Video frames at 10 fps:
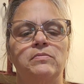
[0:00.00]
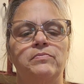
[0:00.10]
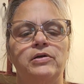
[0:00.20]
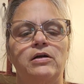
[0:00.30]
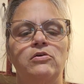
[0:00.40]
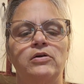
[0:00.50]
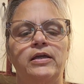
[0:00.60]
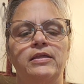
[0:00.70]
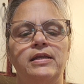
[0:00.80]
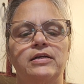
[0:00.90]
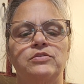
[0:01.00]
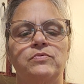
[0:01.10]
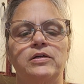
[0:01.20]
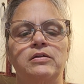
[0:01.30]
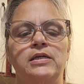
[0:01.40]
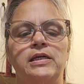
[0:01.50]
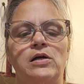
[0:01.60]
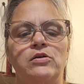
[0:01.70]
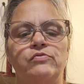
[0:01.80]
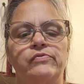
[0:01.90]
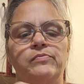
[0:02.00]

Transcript: Put our hook in the next one, yarn over